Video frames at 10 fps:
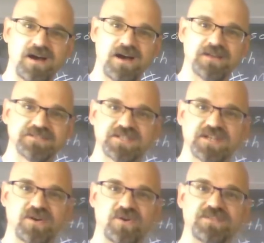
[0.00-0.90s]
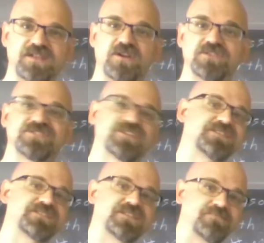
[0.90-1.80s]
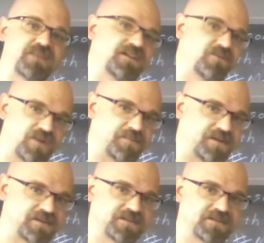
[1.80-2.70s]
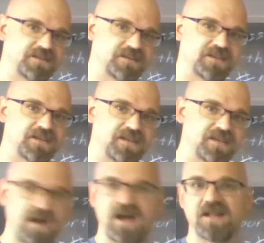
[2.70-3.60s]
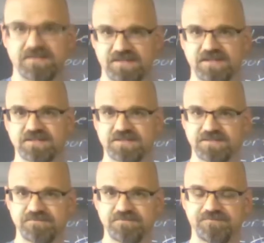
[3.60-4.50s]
until there are just as many women in politics,